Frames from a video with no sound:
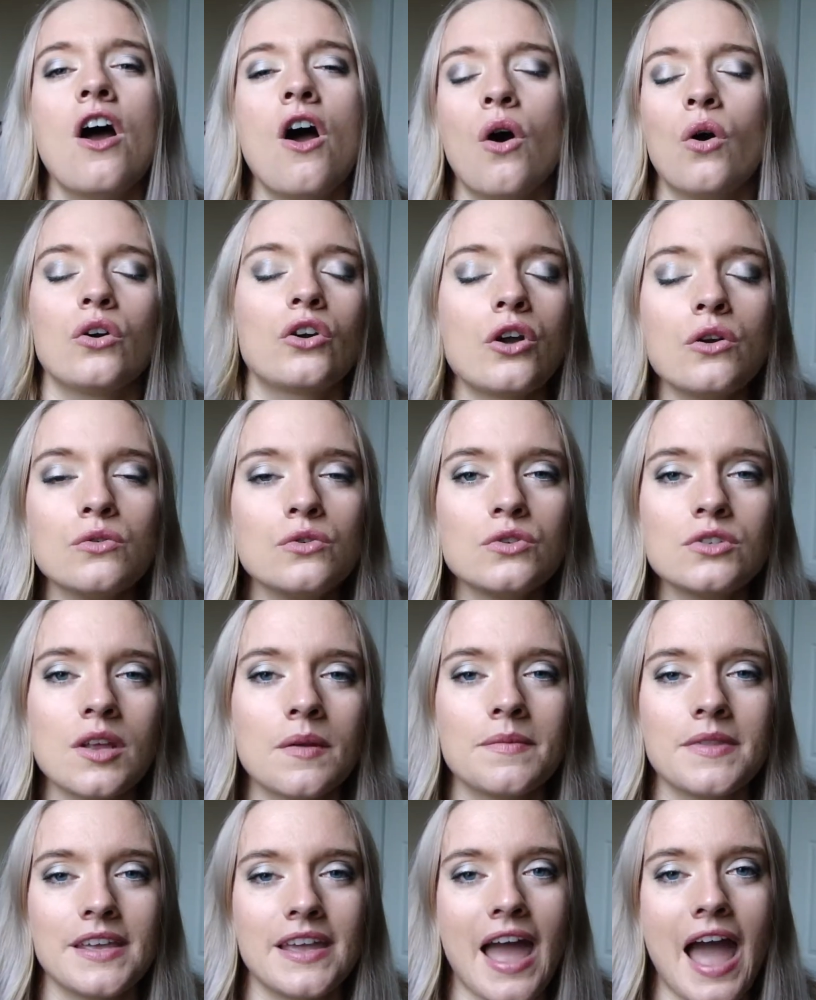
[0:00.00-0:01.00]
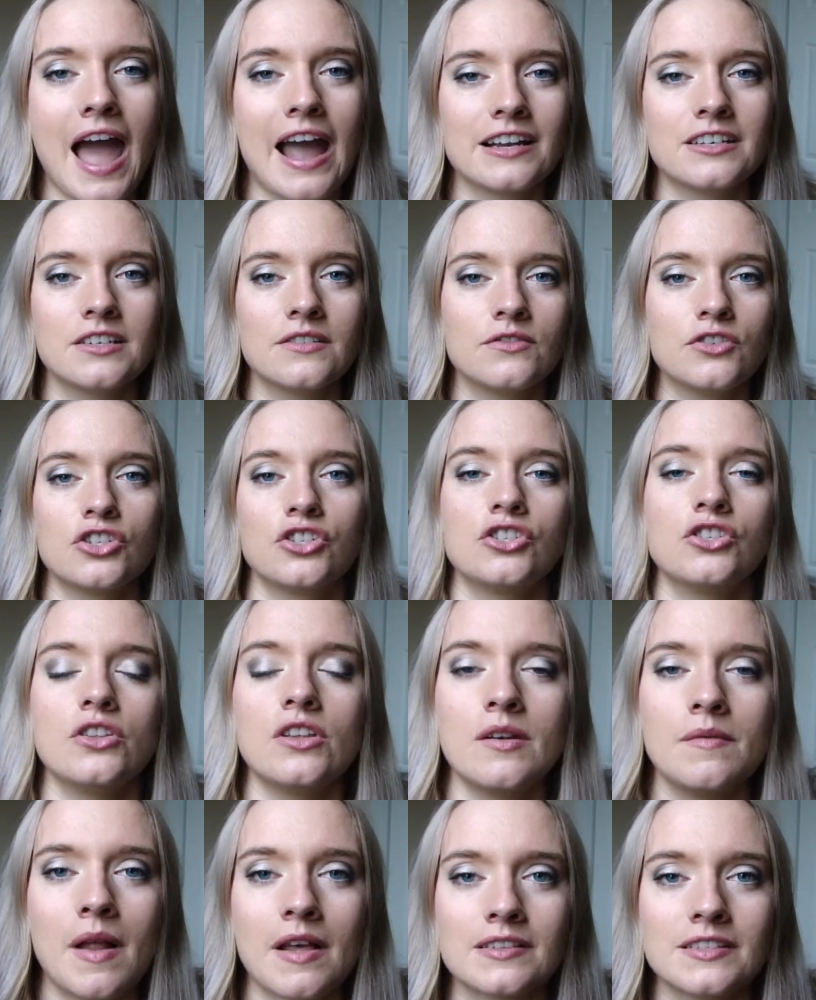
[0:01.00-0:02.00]
or go do something active, just so that
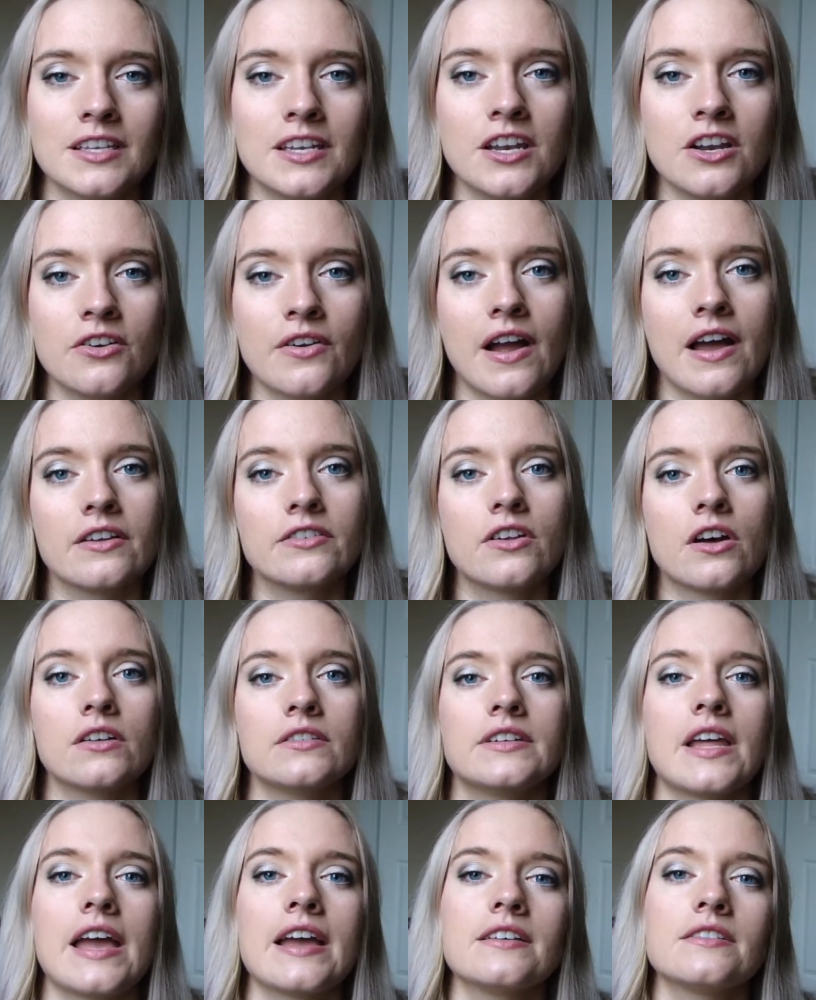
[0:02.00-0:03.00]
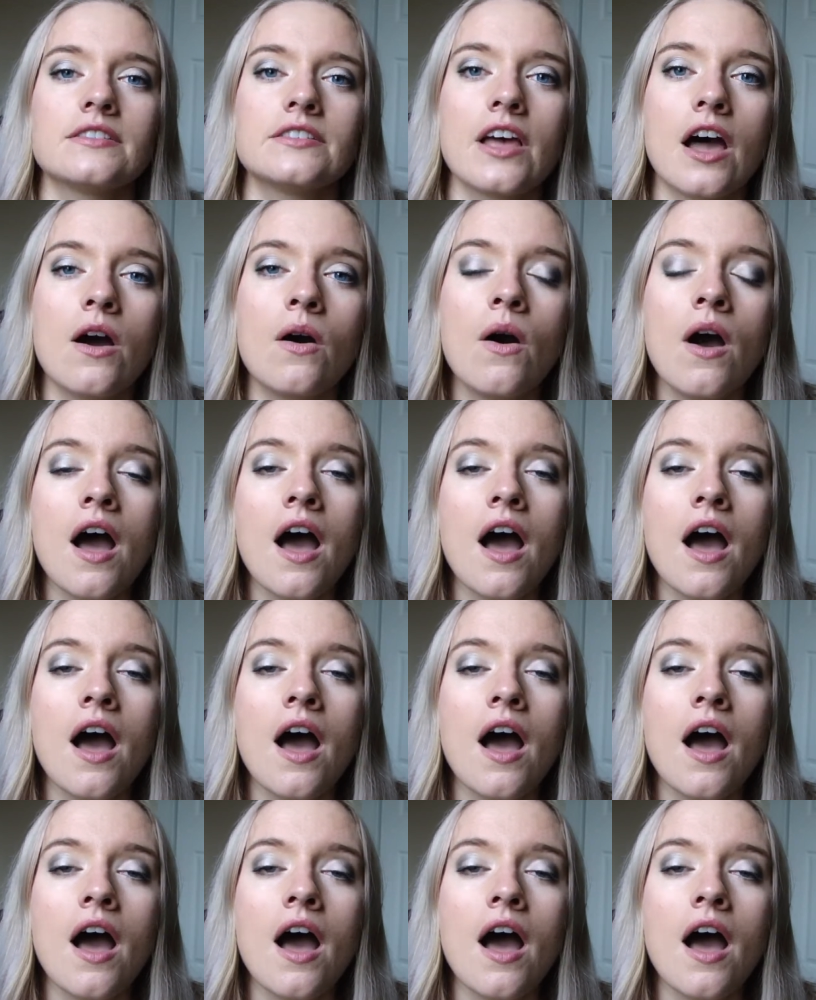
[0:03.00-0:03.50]
I'm not sitting around all day. So